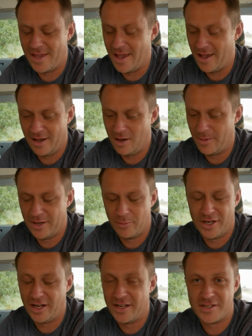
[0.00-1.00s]

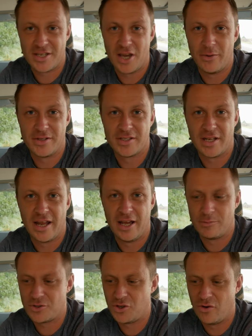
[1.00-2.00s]
need to go into
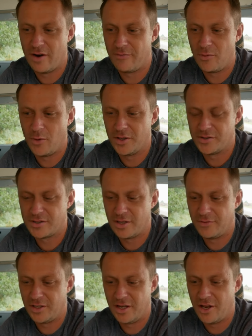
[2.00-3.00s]
that. I'm sure everyone
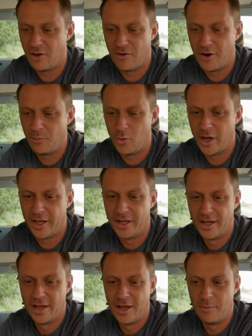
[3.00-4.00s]
suffered in their own
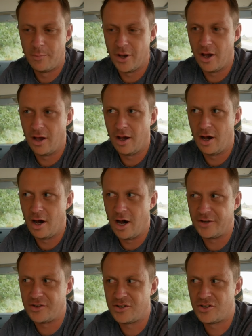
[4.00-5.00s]
way, but
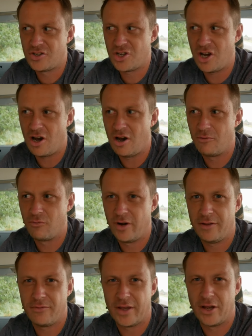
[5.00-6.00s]
I can't
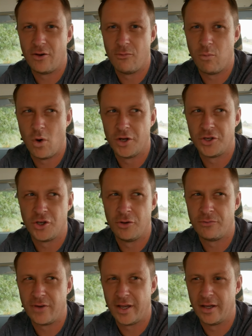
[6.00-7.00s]
really think of one
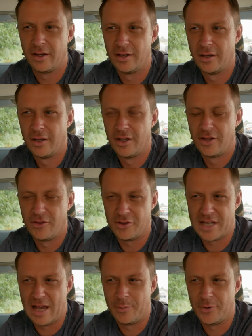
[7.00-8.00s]
good thing
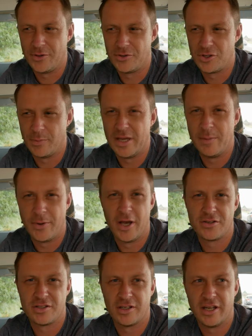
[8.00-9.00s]
that's happened to me
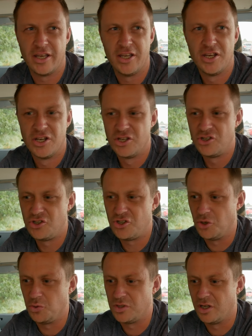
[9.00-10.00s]
personally
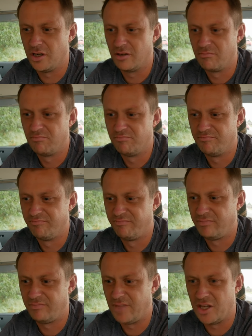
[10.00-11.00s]
due to
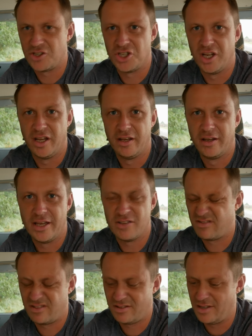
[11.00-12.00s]
this year.
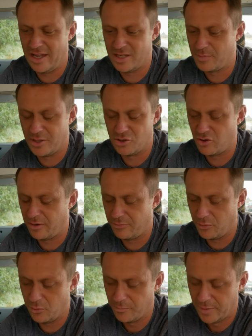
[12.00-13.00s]
It's been
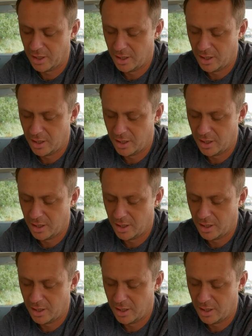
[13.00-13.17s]
dreadful.